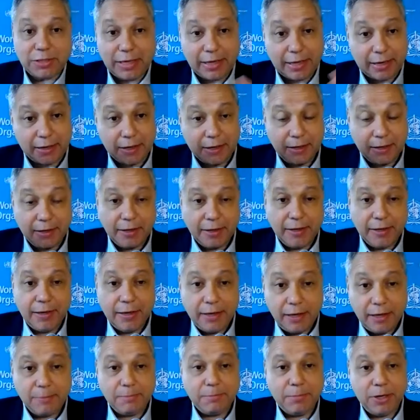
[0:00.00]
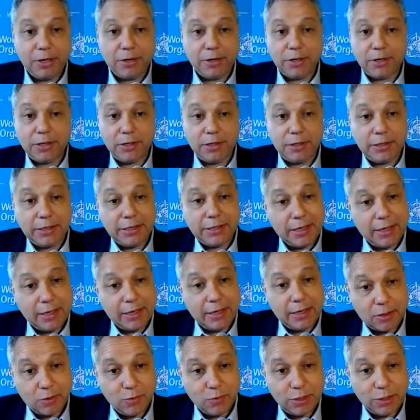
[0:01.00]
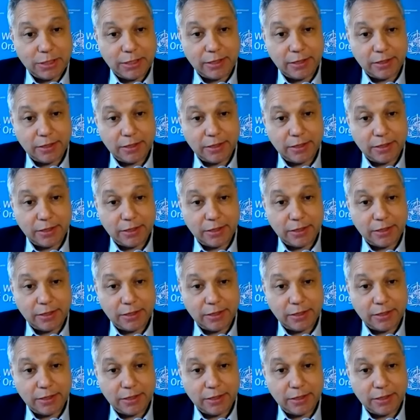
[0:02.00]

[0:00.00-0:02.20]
That empirical inequity